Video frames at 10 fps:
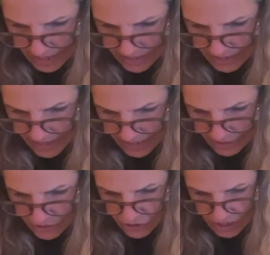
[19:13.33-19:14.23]
his
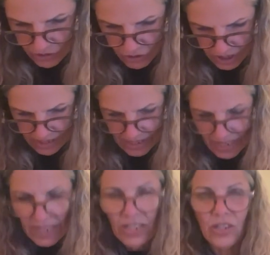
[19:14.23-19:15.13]
energy just
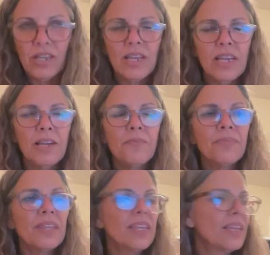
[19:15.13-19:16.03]
is
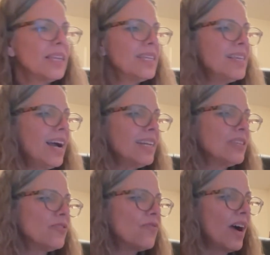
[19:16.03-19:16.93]
not
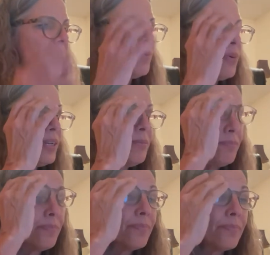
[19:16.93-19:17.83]
as vibrant
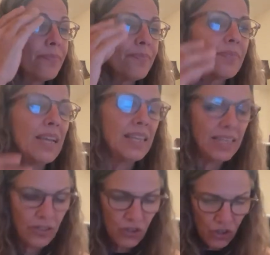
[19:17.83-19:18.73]
in
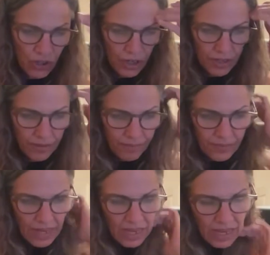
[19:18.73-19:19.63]
his chart,
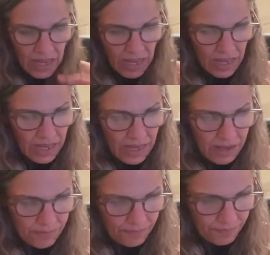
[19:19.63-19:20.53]

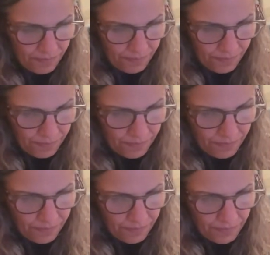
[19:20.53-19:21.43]
and
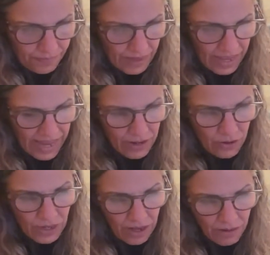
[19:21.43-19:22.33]

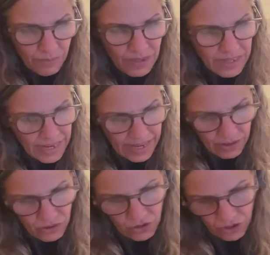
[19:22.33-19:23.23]
it comes
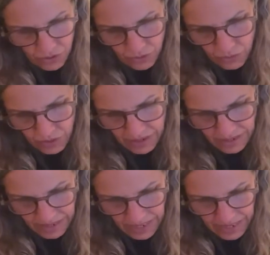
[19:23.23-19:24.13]
down to
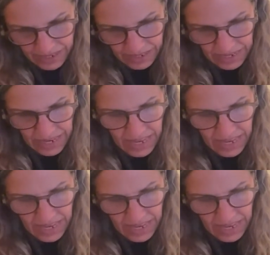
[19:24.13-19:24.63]
seeing